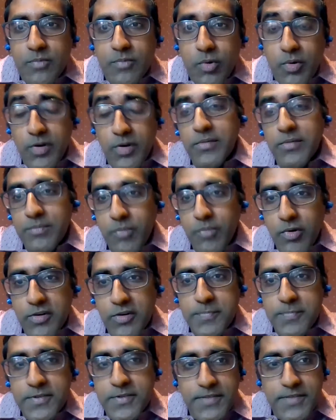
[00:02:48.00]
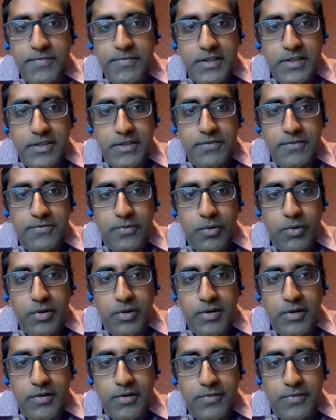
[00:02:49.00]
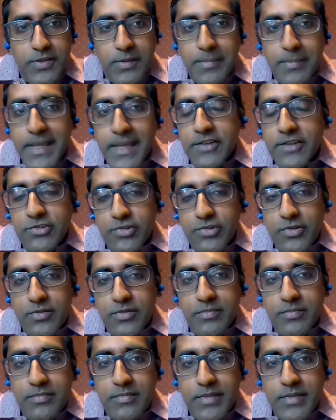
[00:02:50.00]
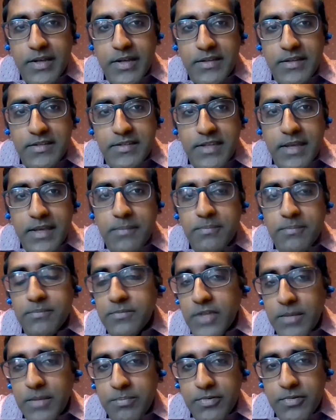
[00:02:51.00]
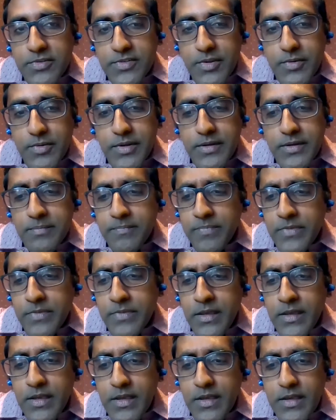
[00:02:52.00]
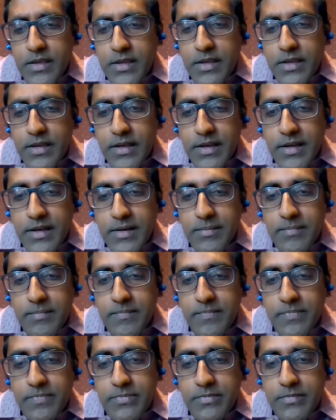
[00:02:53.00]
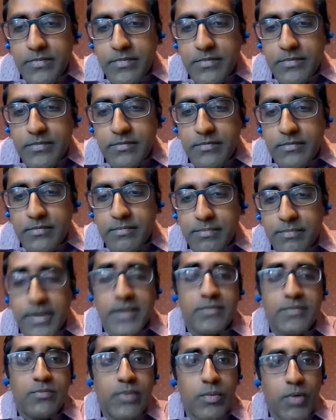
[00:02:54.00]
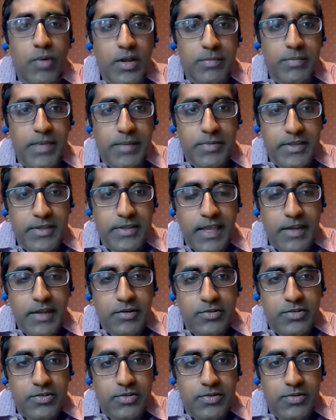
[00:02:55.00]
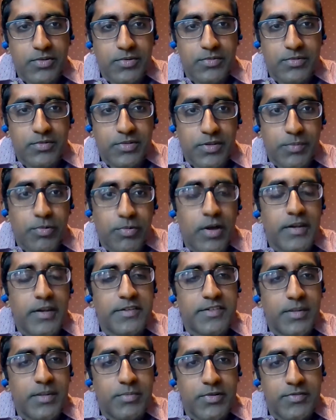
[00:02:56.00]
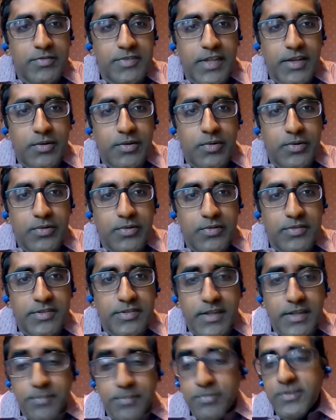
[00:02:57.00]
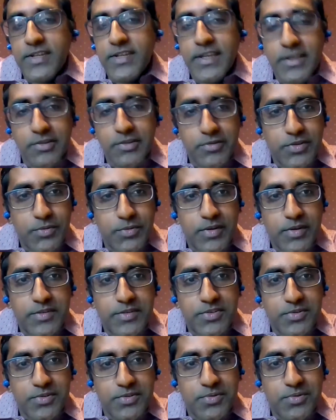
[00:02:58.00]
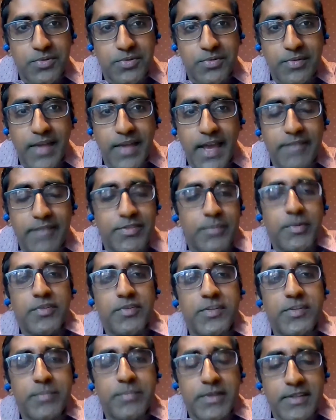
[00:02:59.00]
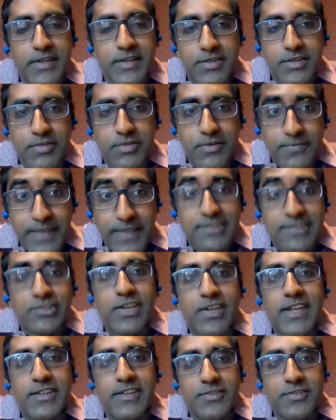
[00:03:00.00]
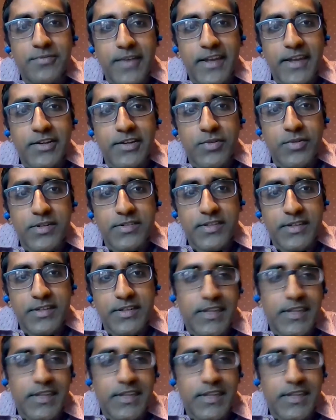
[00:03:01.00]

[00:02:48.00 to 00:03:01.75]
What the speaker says: or more specifically for the manager type persona. But we want to be able to cater to the broadest number of stakeholders, in particular the ones who have the most ability to affect change in factories,